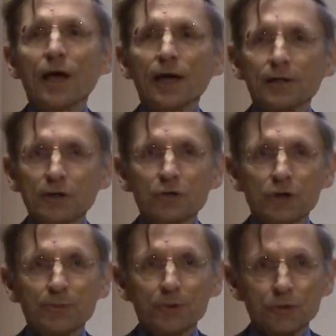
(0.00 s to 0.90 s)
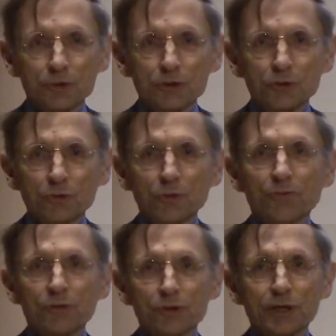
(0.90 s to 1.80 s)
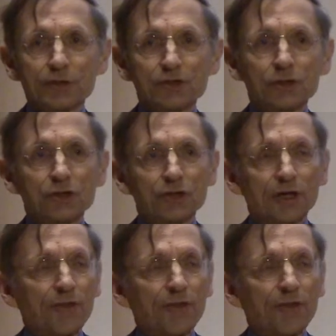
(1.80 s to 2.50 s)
and contribute to the transition.